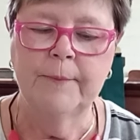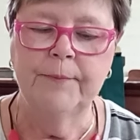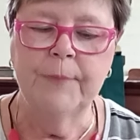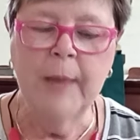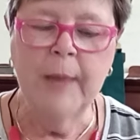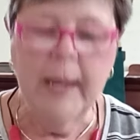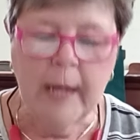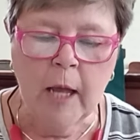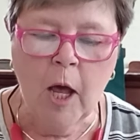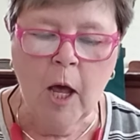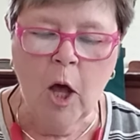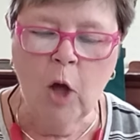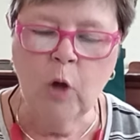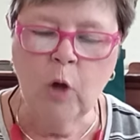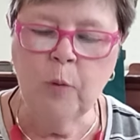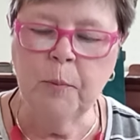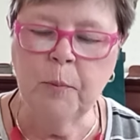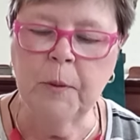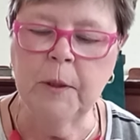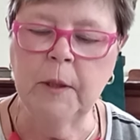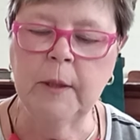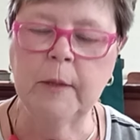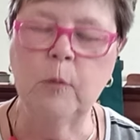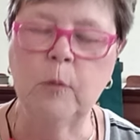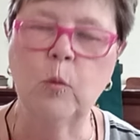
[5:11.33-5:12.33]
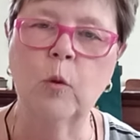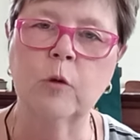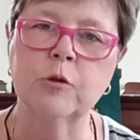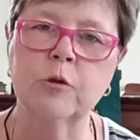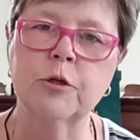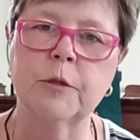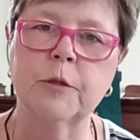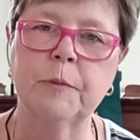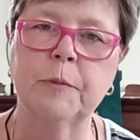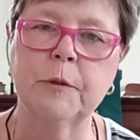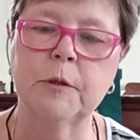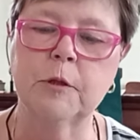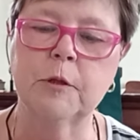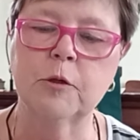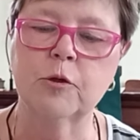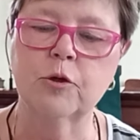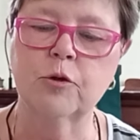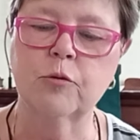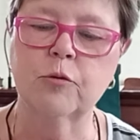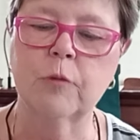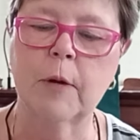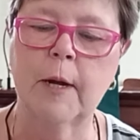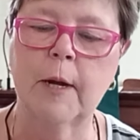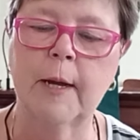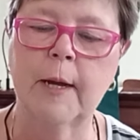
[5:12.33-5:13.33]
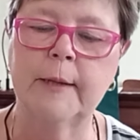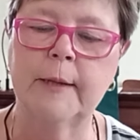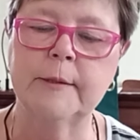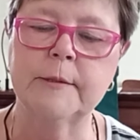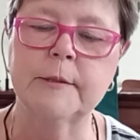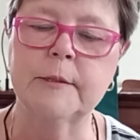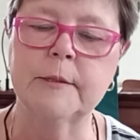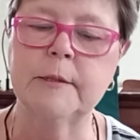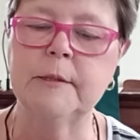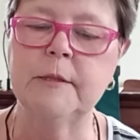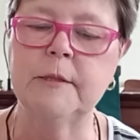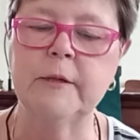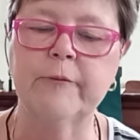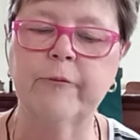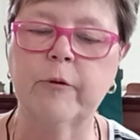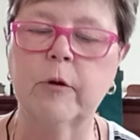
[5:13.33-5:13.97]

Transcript: They openly worship at their shrines to different